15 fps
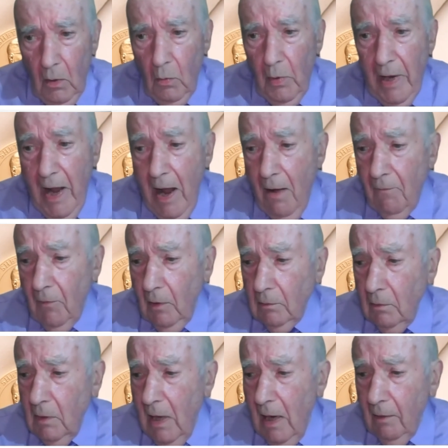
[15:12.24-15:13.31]
We have a
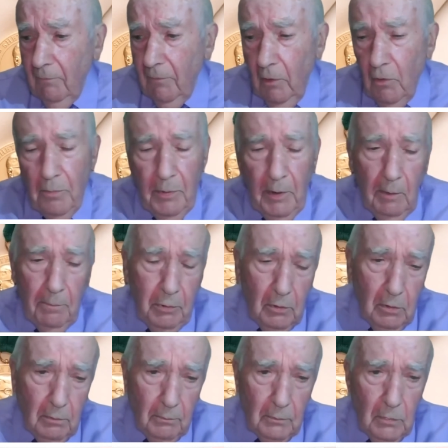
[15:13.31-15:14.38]
lot of other
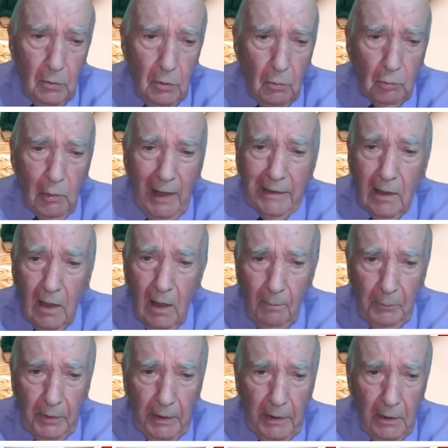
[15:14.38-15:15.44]
people who run
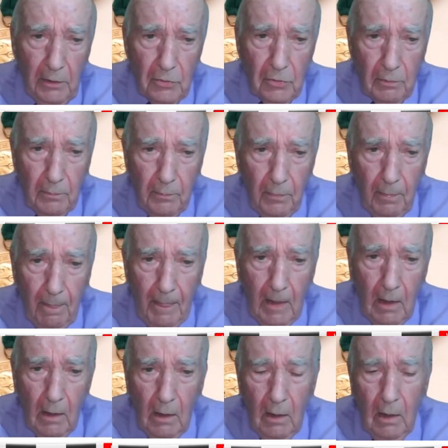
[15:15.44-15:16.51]
companies
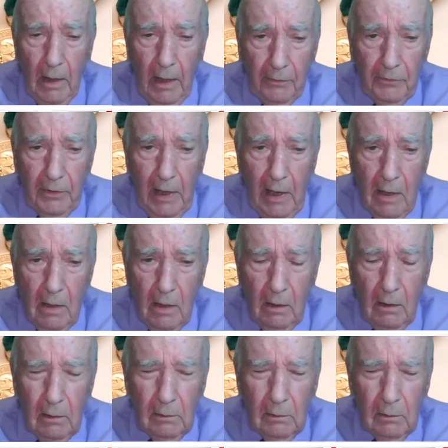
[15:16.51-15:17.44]
and they